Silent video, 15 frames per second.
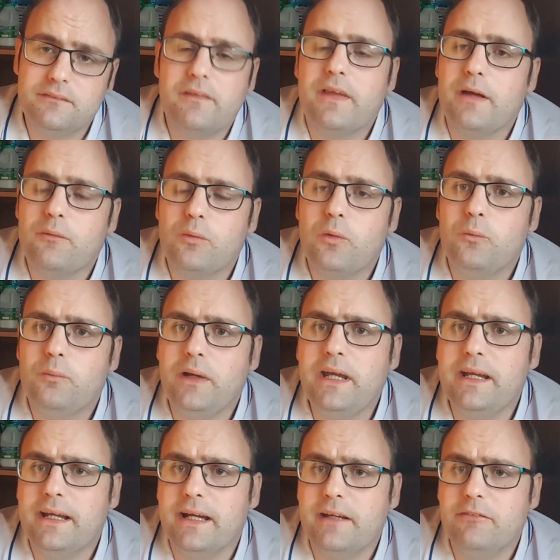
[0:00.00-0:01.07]
there will
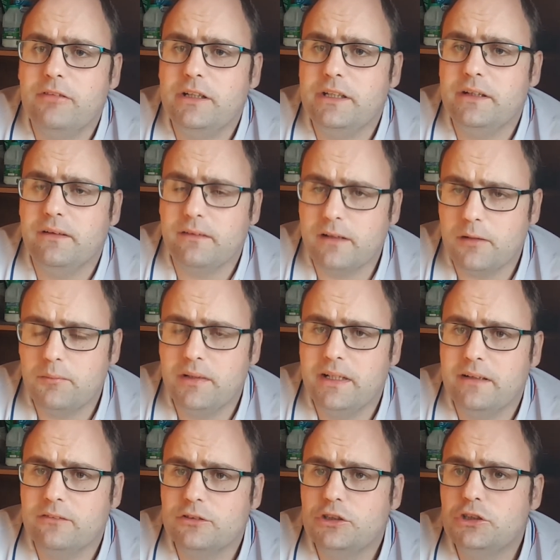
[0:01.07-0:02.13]
be a video coming
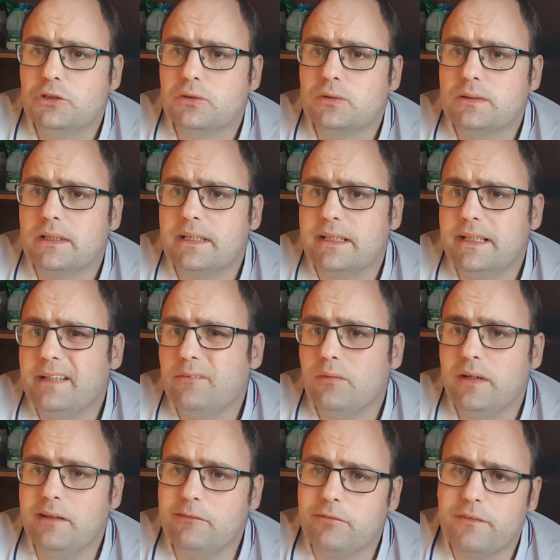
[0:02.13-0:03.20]
out shortly
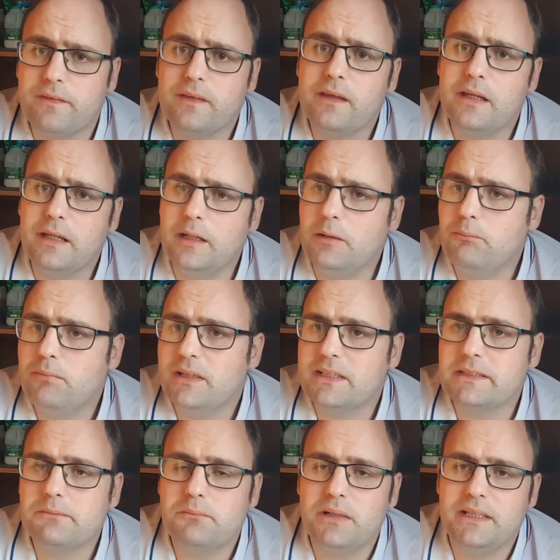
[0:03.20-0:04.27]
with the
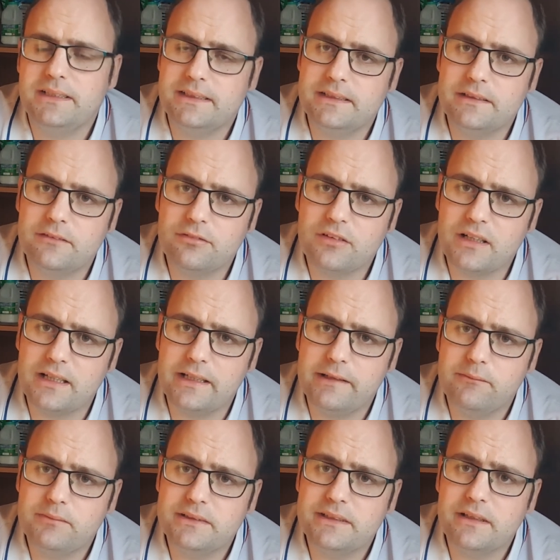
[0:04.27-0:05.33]
bits and pieces of
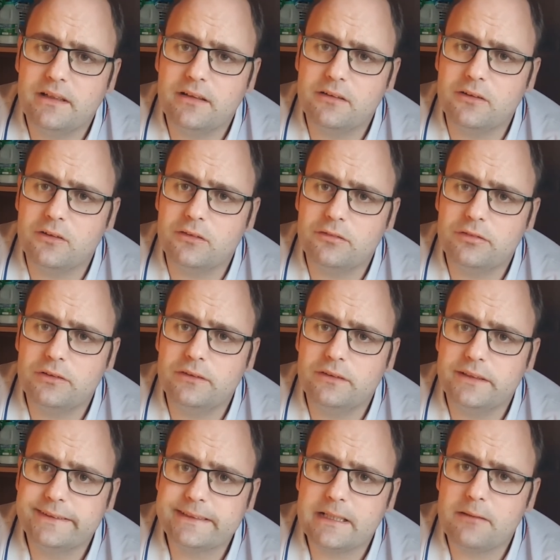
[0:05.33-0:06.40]
clips I got through
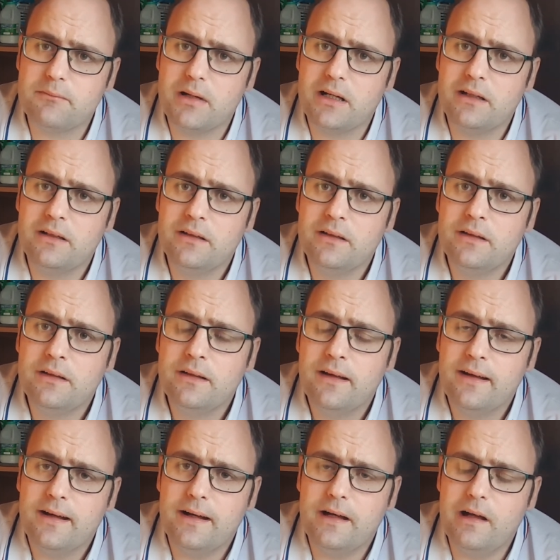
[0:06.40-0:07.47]
the summer.
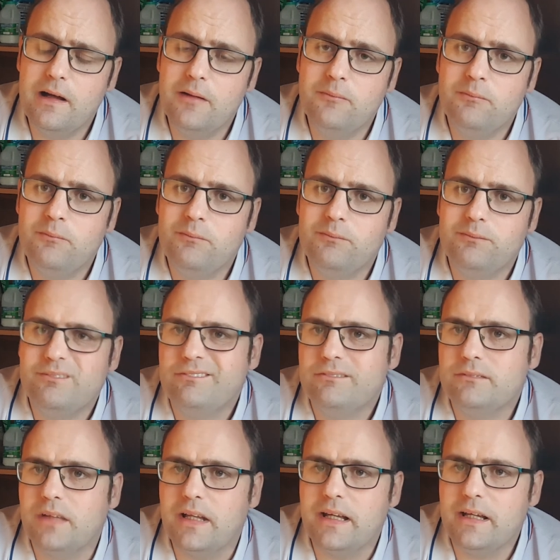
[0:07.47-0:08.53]

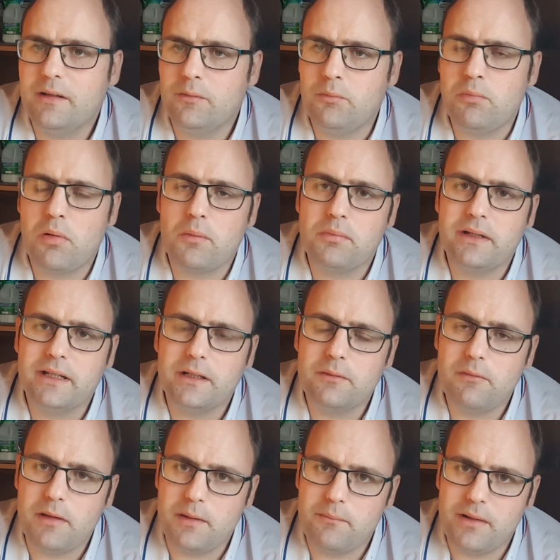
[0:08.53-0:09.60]
It's probably going to
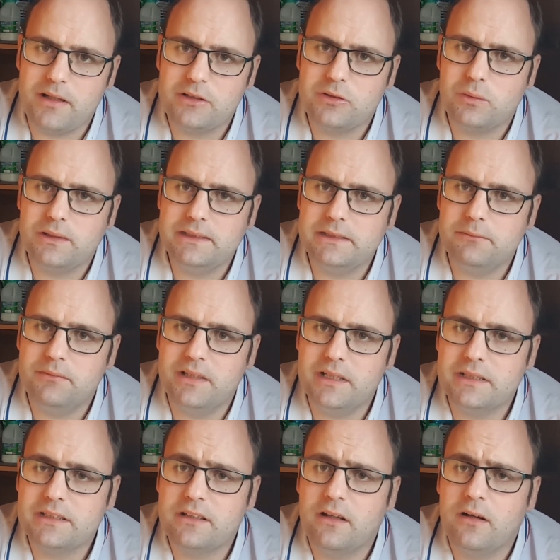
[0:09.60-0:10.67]
be about 20
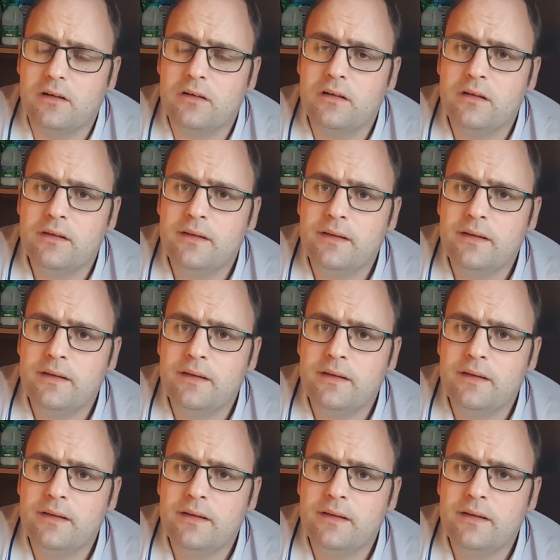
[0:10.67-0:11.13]
minutes long.